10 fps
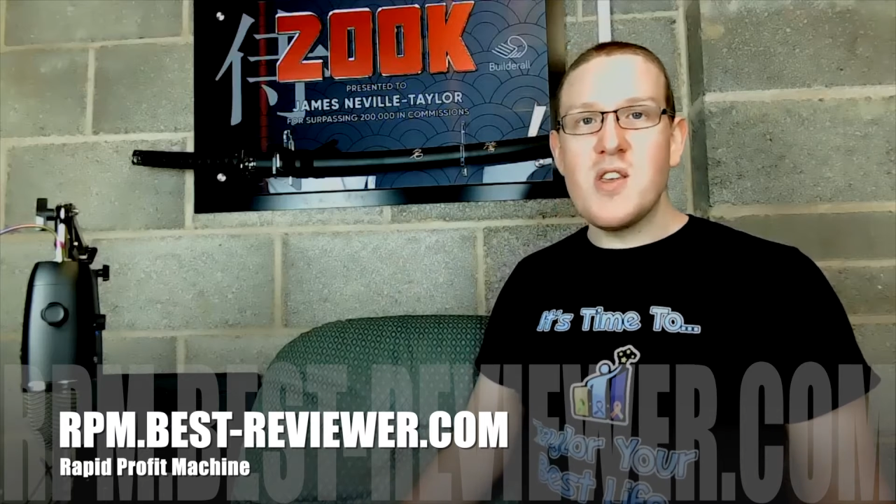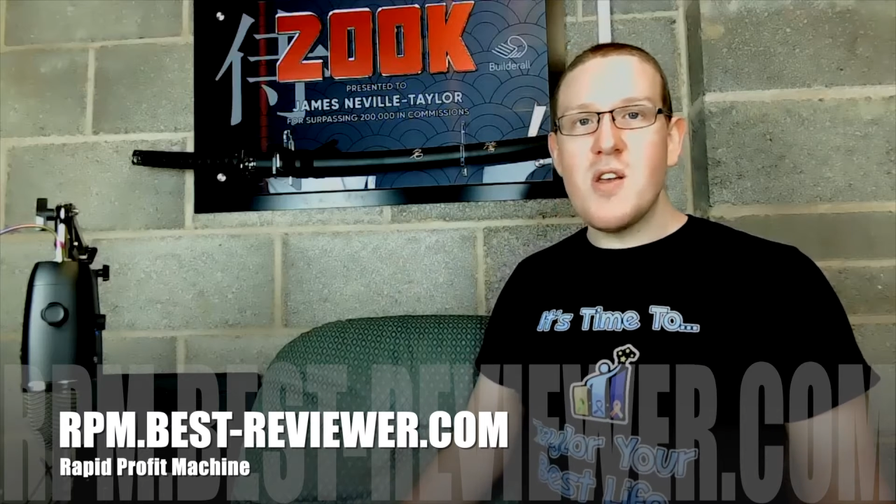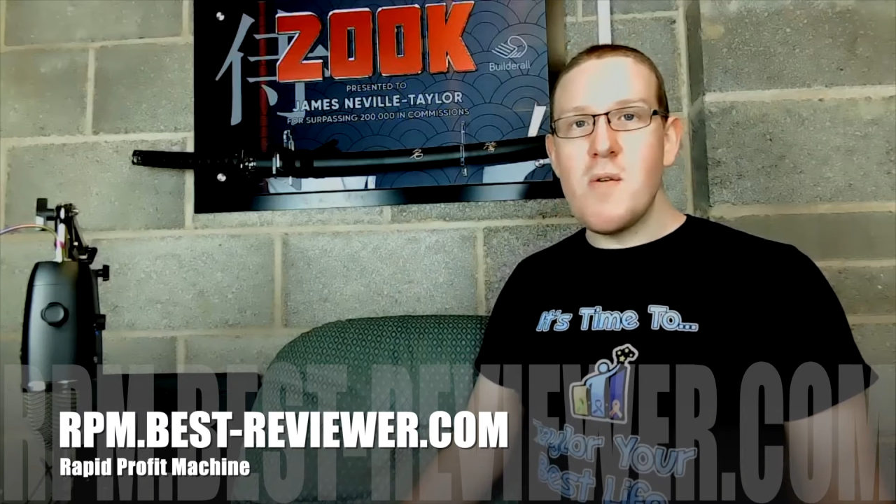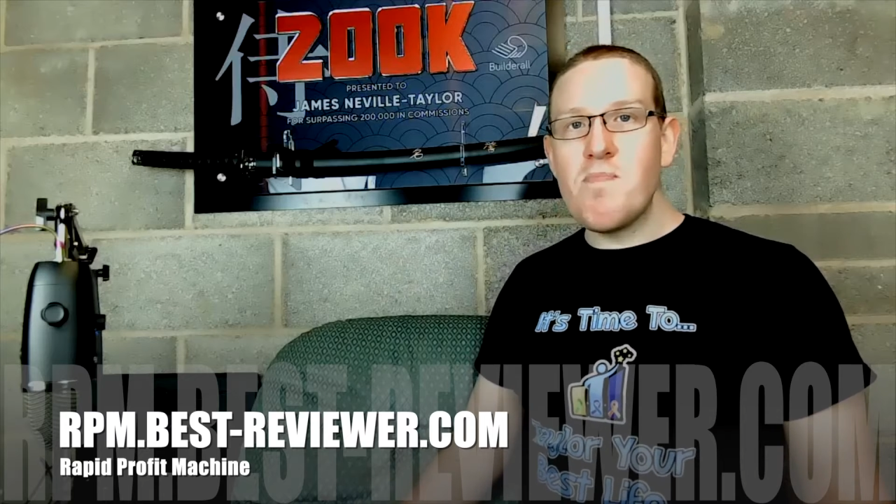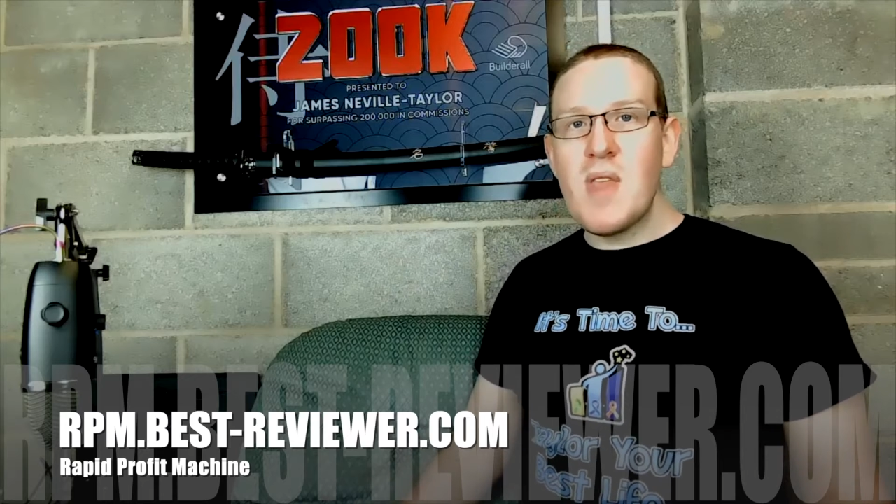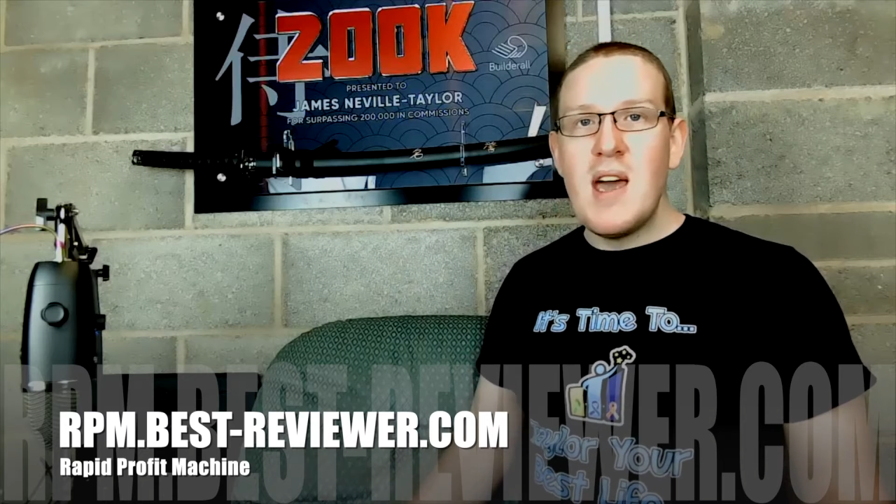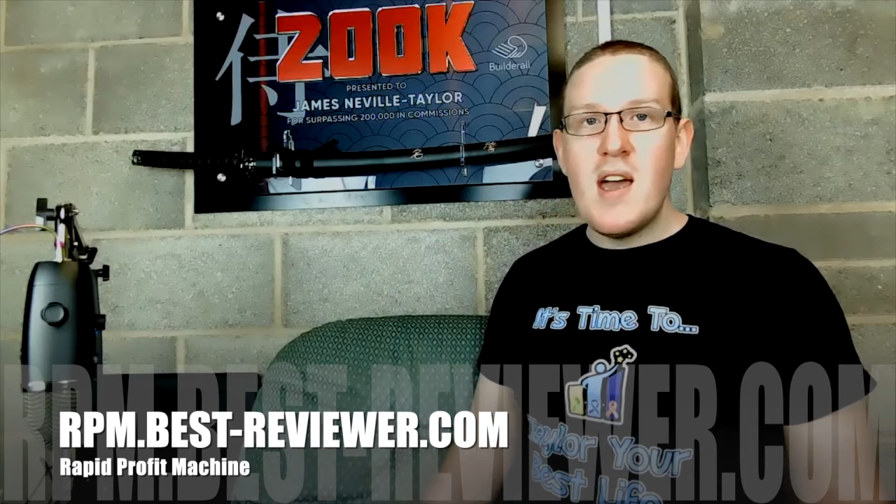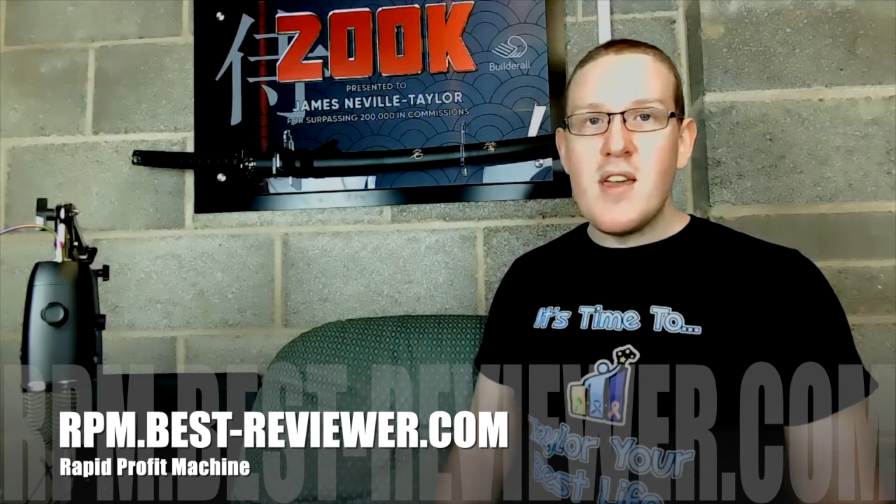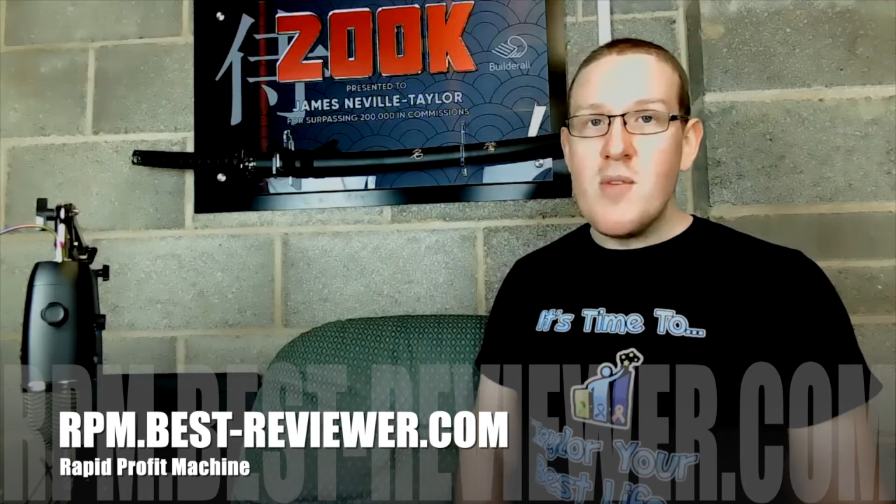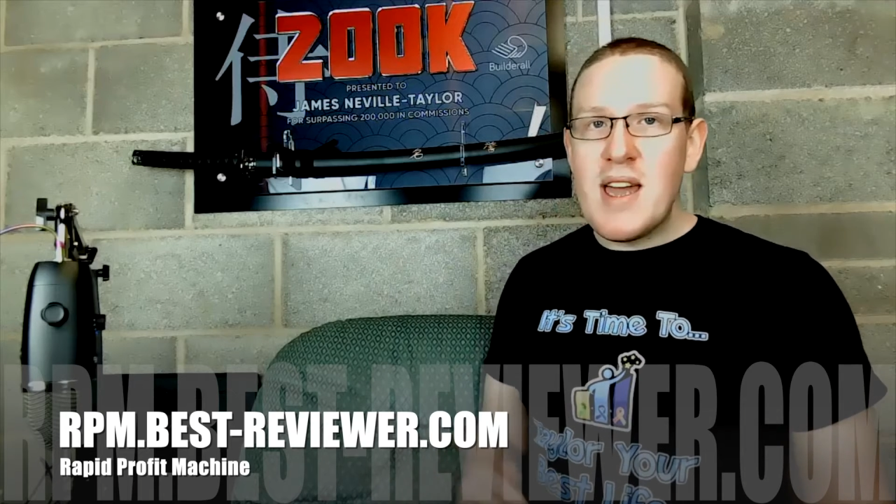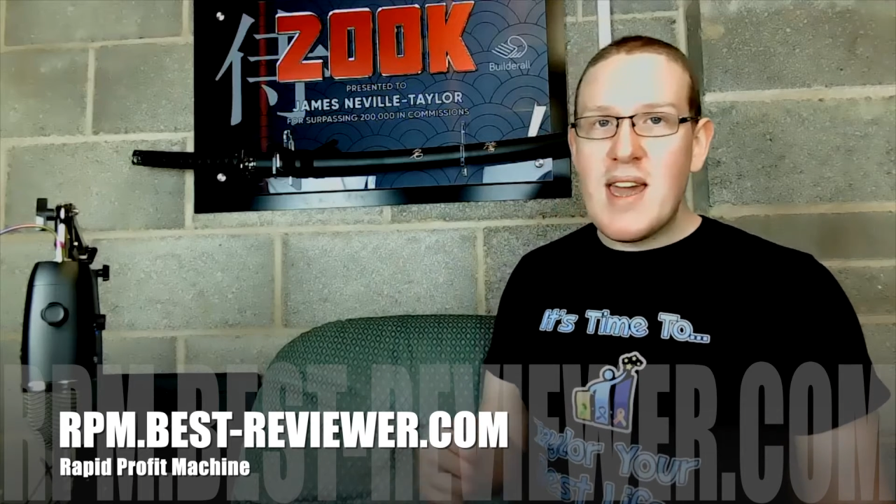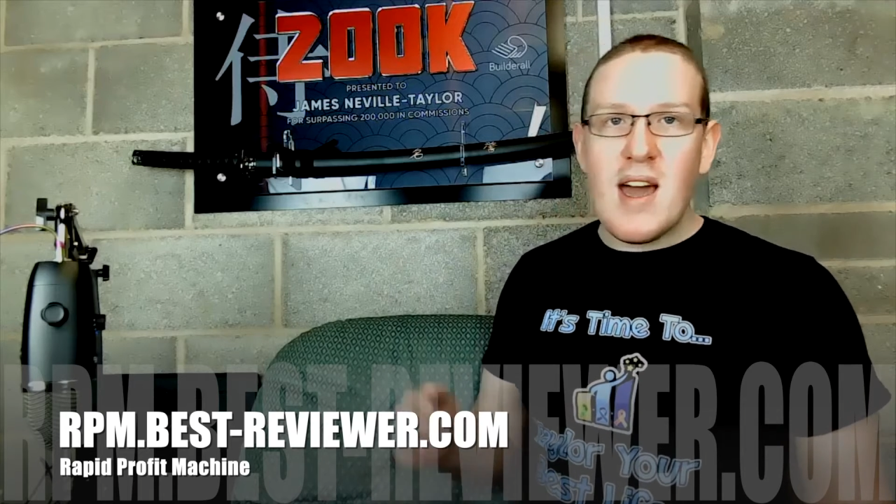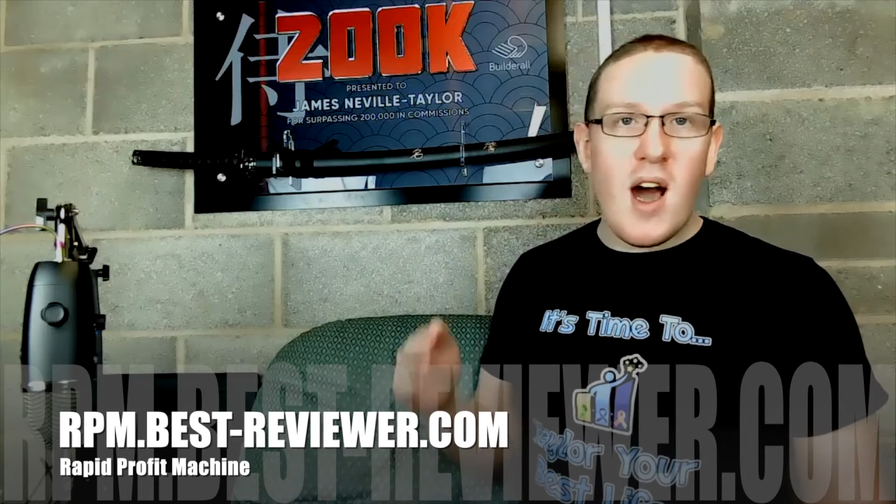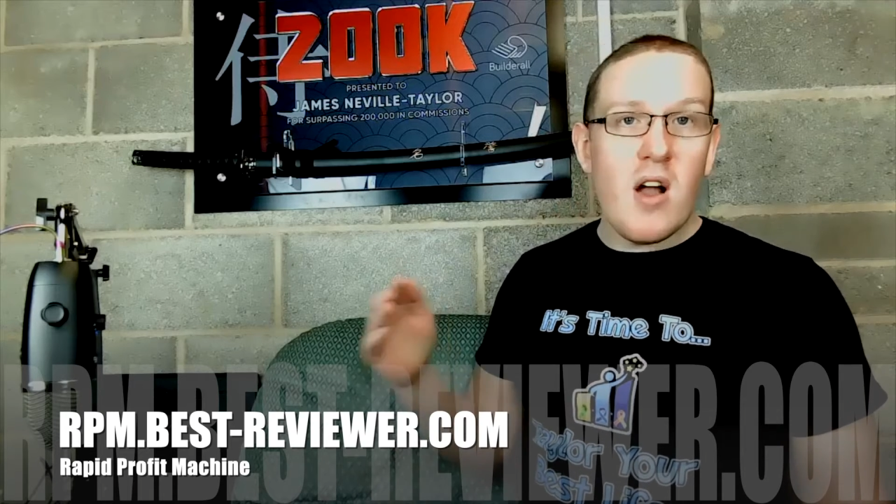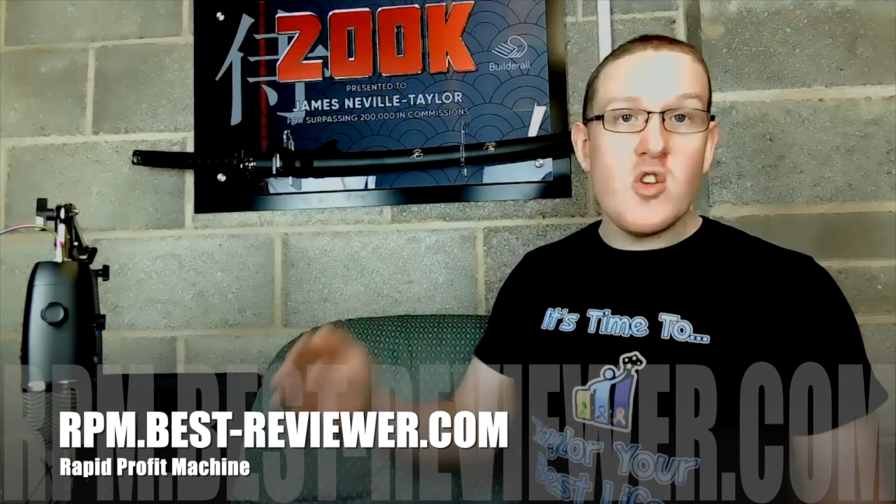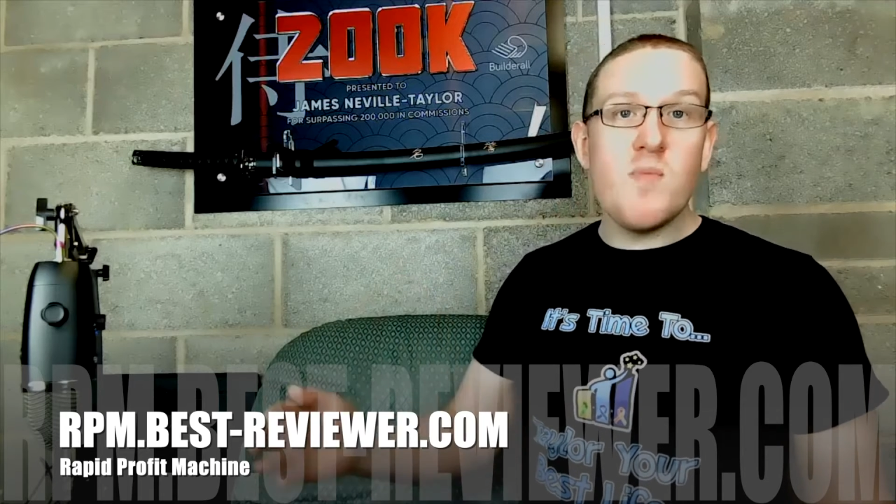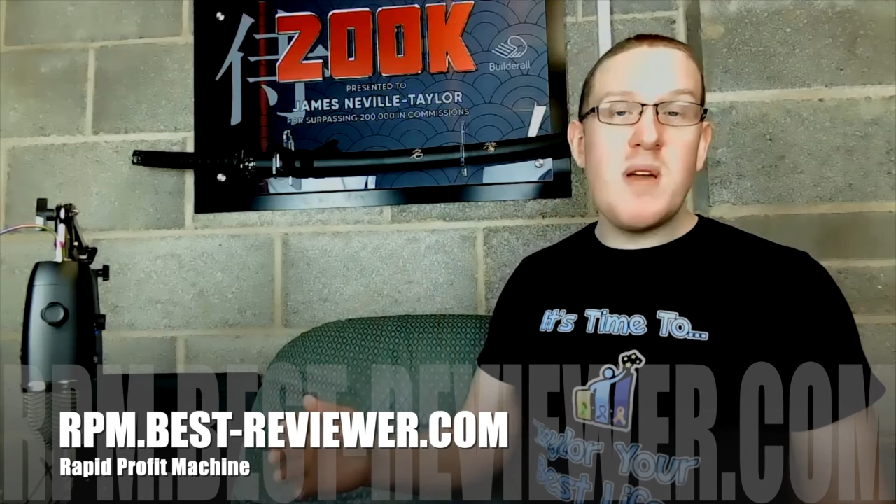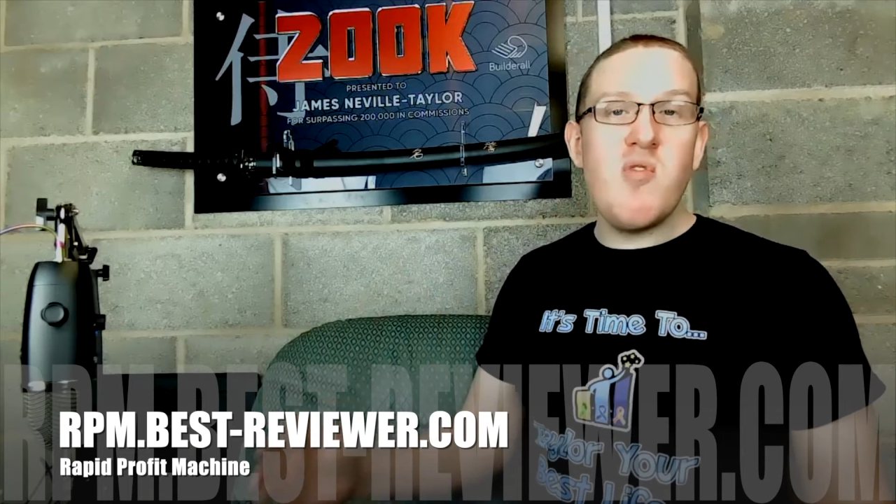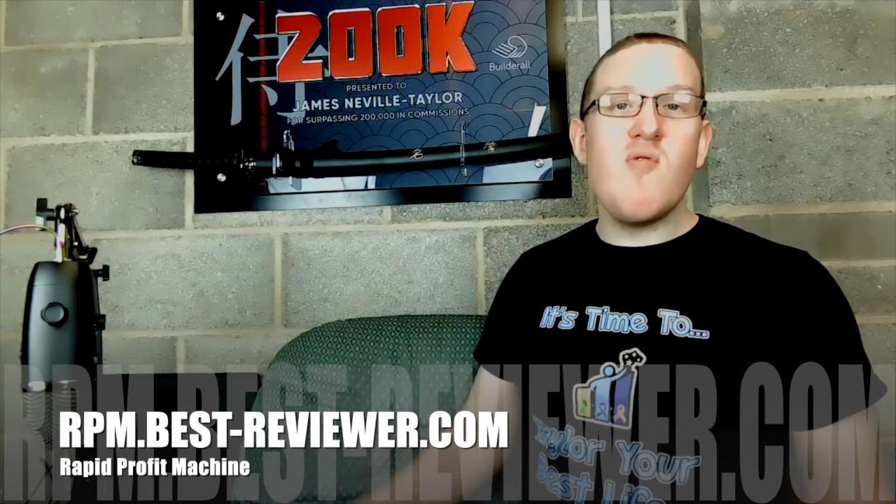So you may get 100 people